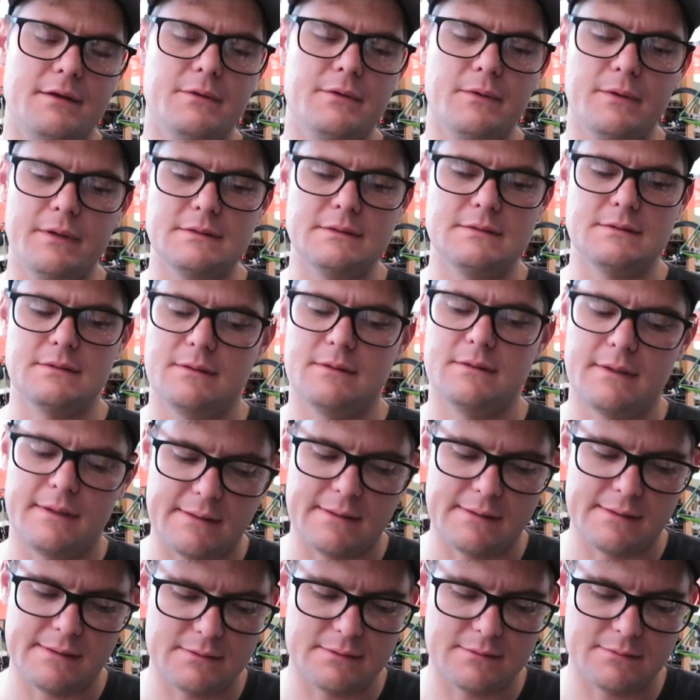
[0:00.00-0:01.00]
do it.
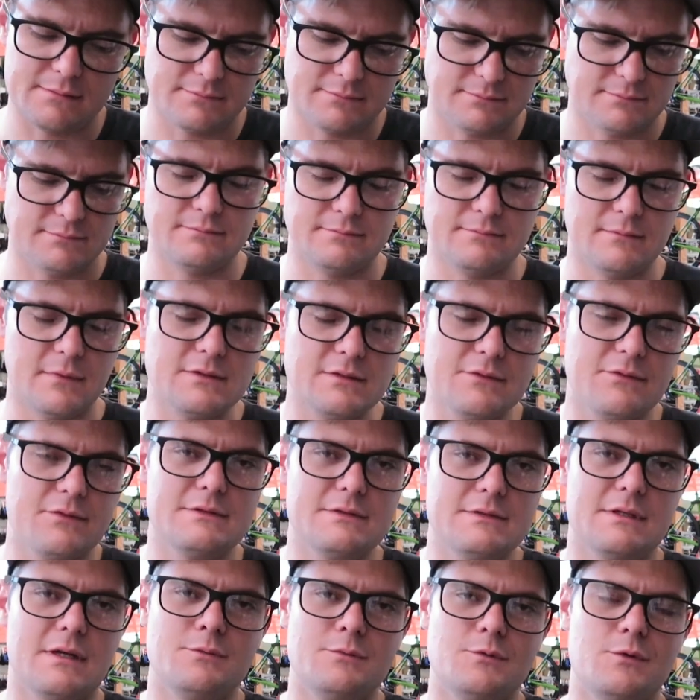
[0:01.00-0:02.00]
Most of the
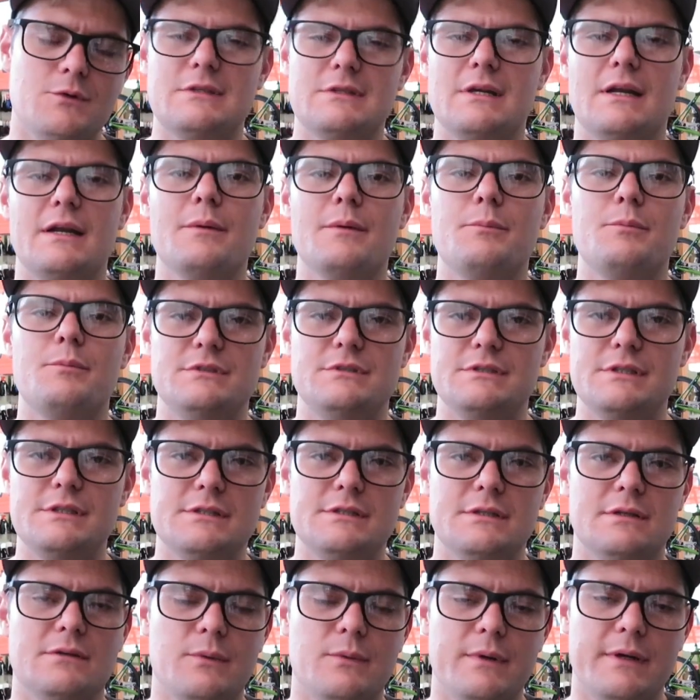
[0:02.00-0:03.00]
times we sit in a
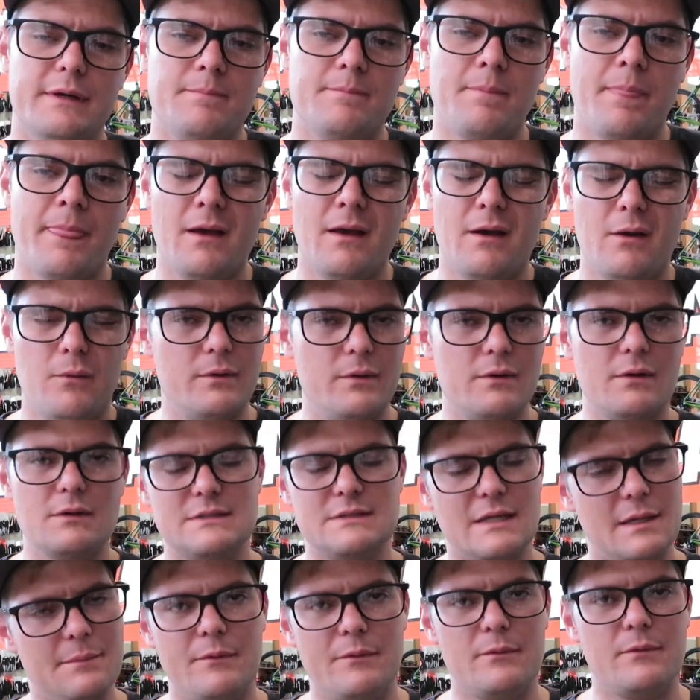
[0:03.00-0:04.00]
position where we're
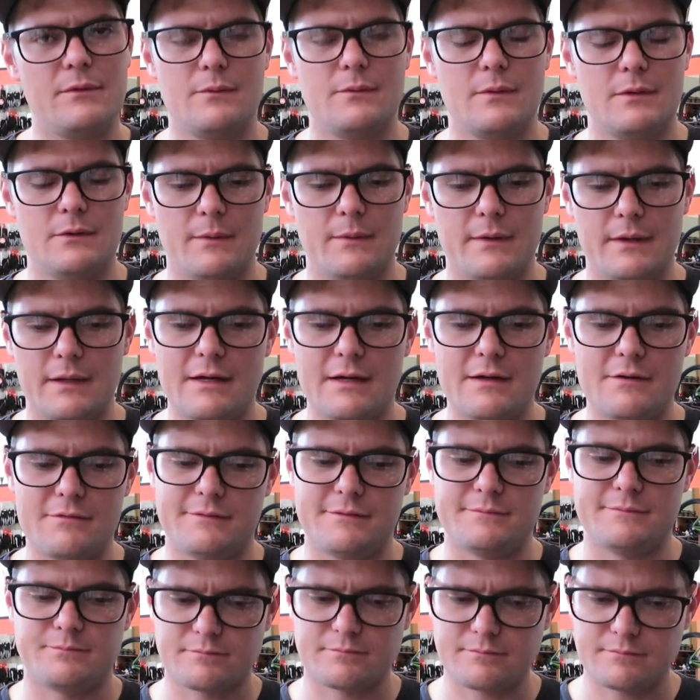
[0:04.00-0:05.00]
not happy with what we have,
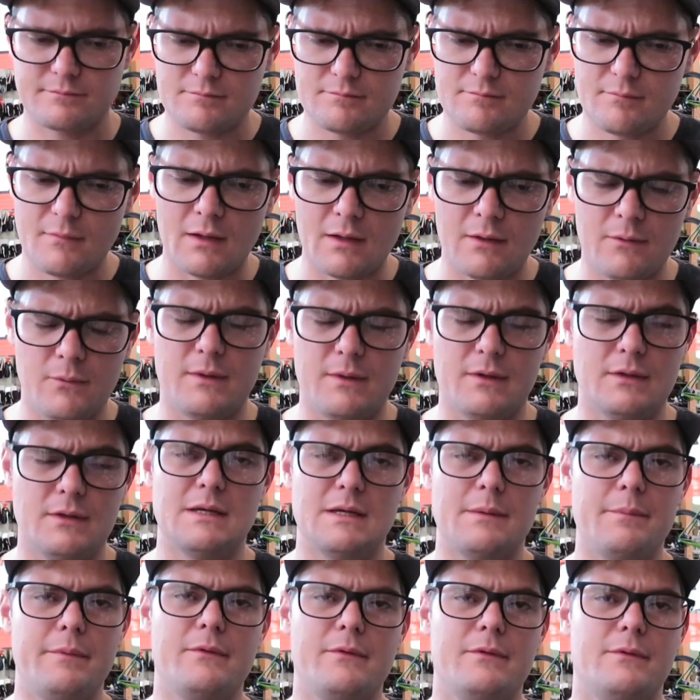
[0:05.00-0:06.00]
we're not
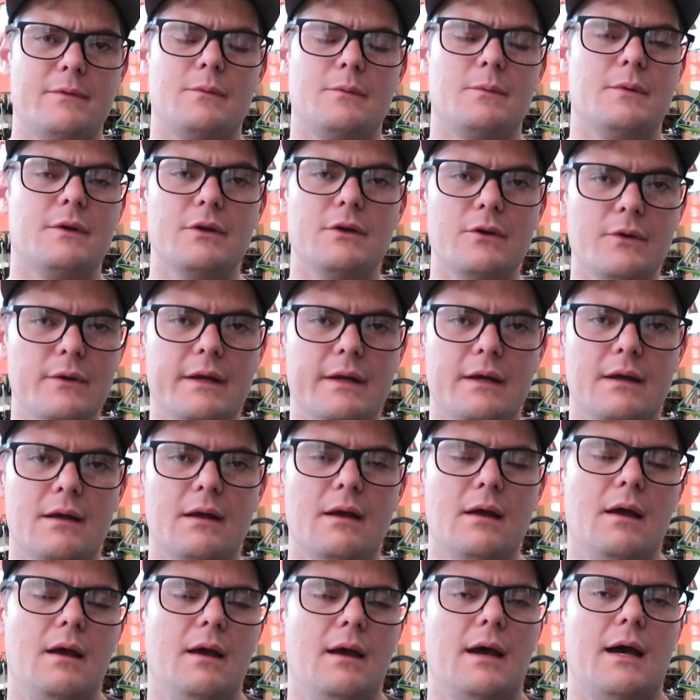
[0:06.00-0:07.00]
happy with what we're doing,
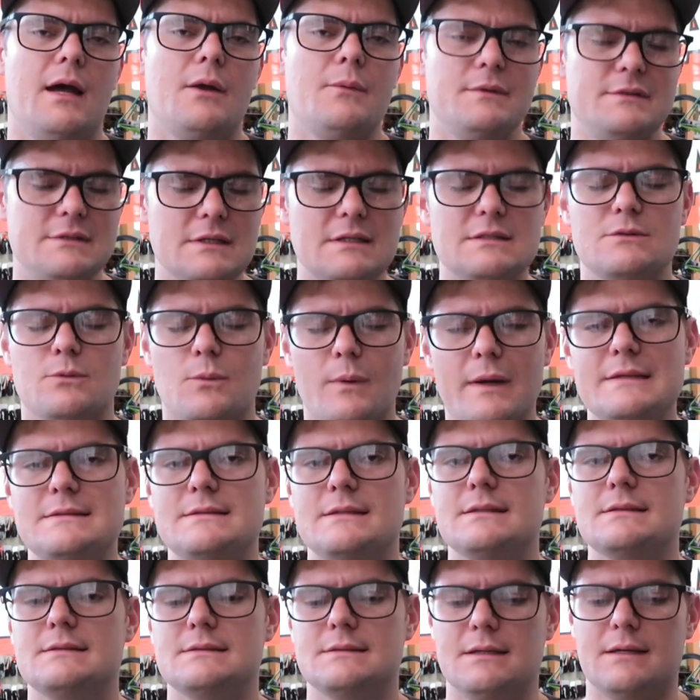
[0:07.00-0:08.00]
and we're just
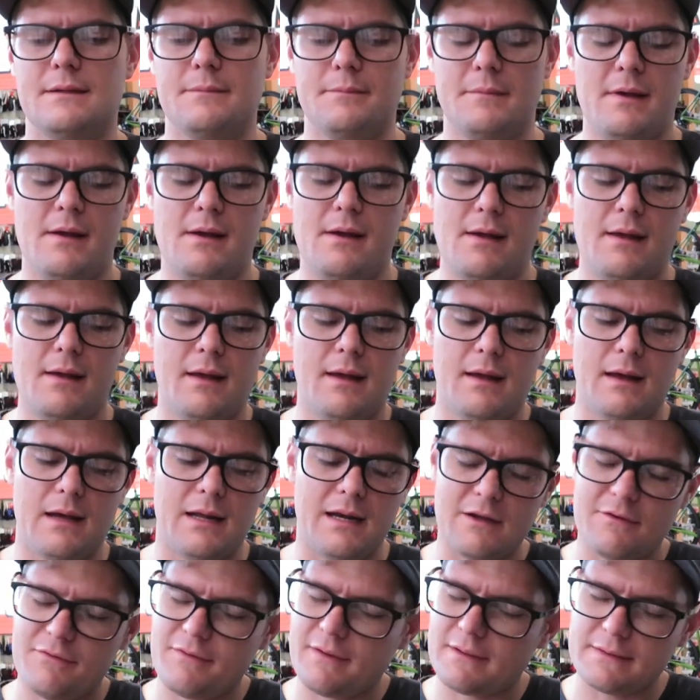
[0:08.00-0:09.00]
wasting time.
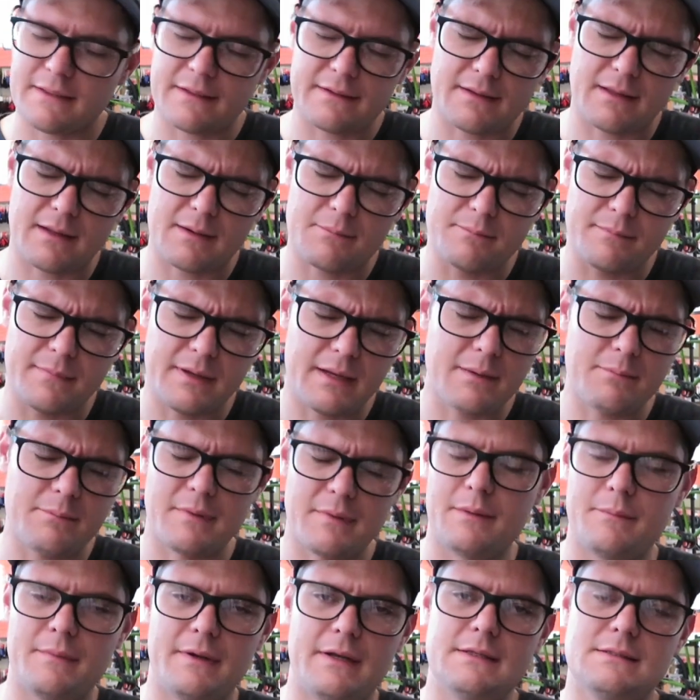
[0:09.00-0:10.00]
And I felt like that
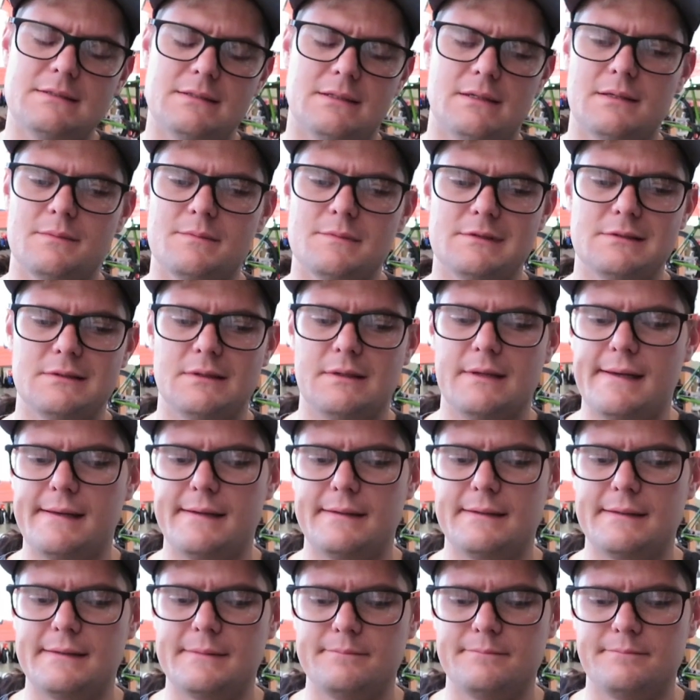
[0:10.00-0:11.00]
many times,
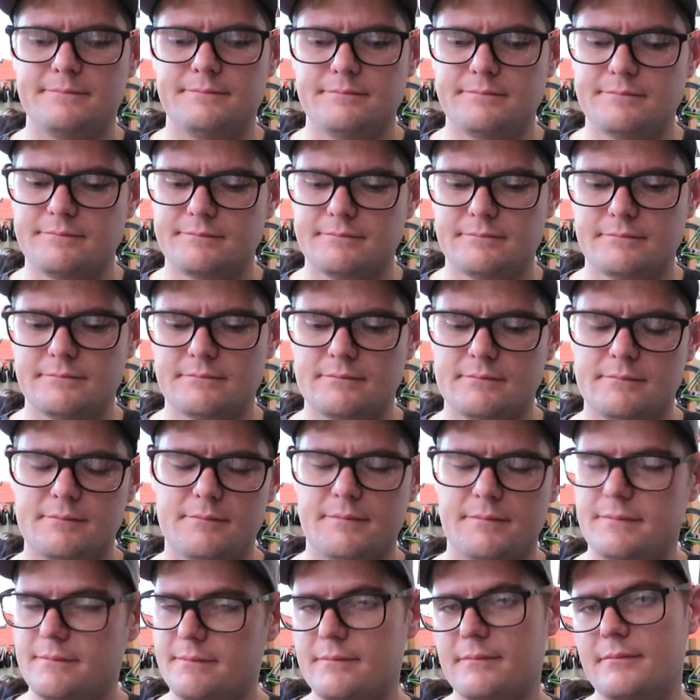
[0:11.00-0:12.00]
and
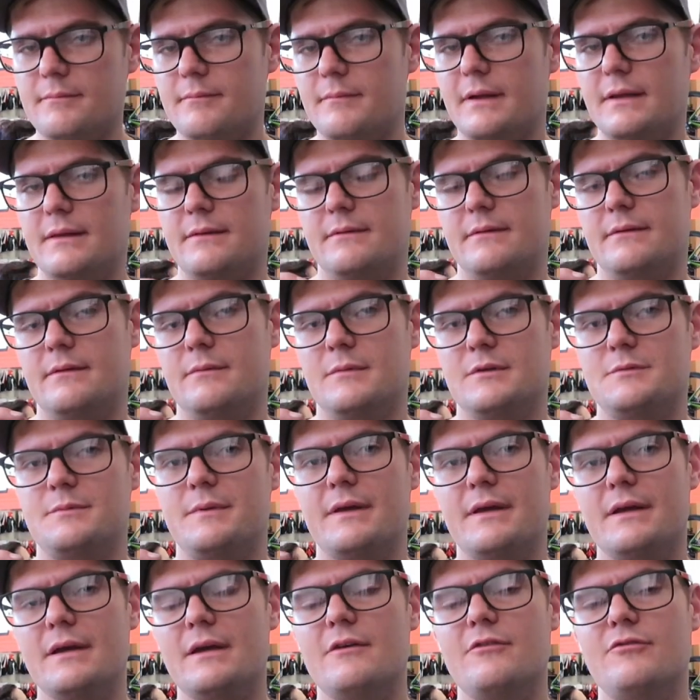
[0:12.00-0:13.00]
but you must
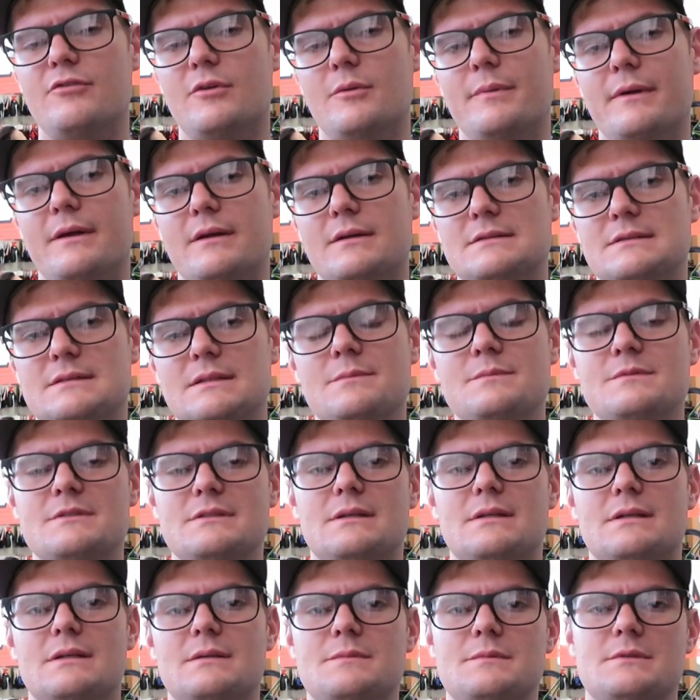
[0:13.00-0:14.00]
be careful, because
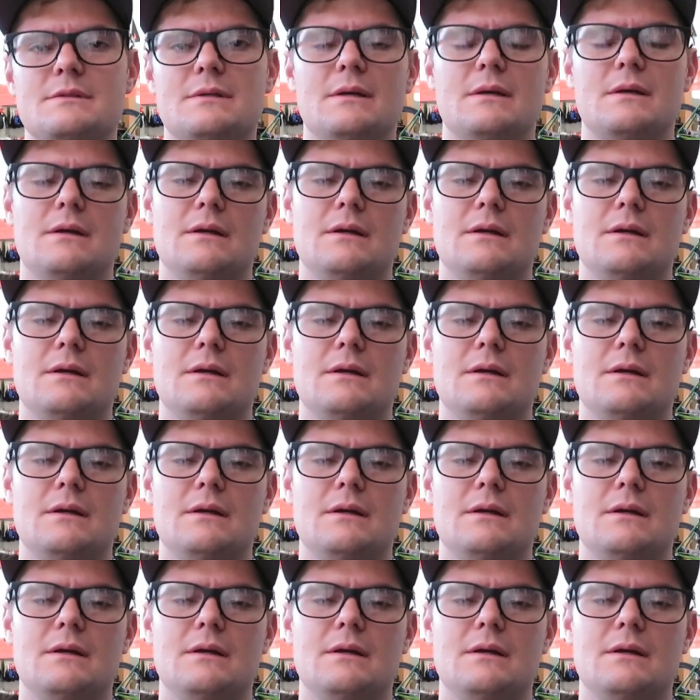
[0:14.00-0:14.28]
sometimes